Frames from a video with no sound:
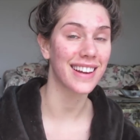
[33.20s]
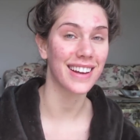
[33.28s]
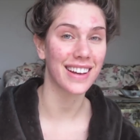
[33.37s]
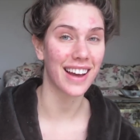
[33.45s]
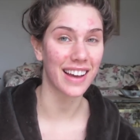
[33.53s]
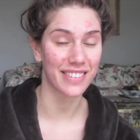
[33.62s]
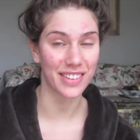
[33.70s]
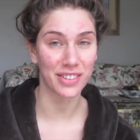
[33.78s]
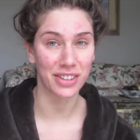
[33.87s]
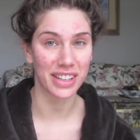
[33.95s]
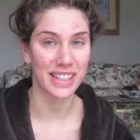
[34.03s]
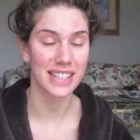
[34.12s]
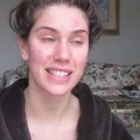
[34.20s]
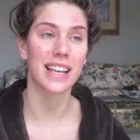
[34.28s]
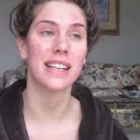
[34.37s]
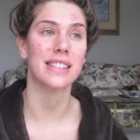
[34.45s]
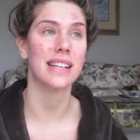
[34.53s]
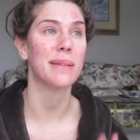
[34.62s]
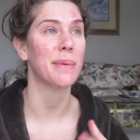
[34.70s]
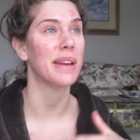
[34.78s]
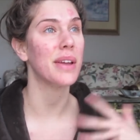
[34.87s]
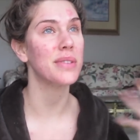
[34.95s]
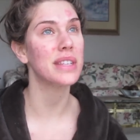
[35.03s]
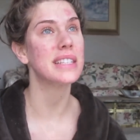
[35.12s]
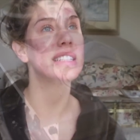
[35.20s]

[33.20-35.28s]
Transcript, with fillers: with acne for over 15 years. I became a